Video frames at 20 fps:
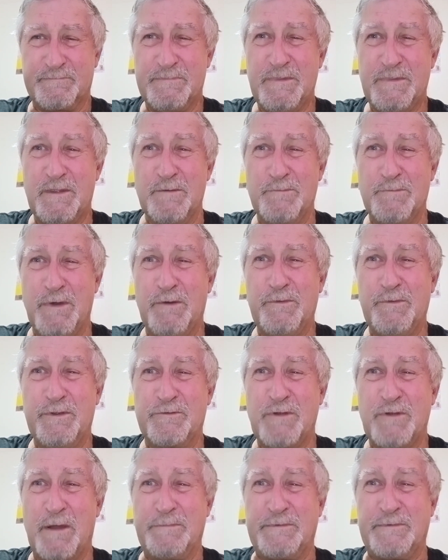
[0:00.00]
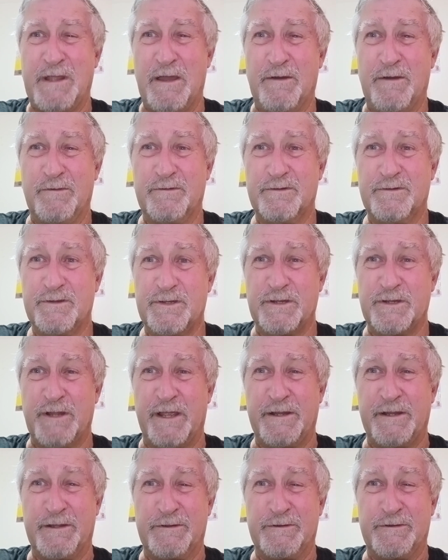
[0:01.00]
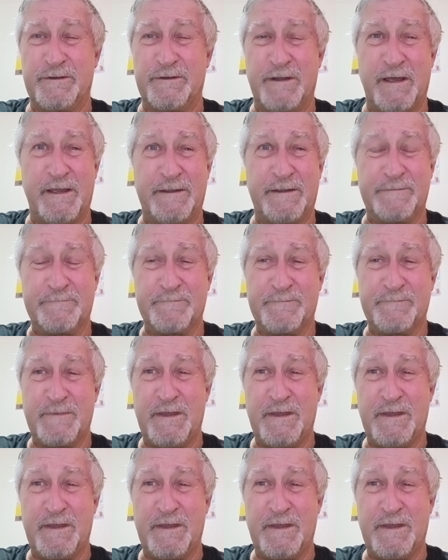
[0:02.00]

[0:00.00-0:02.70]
but we dropped down to 909.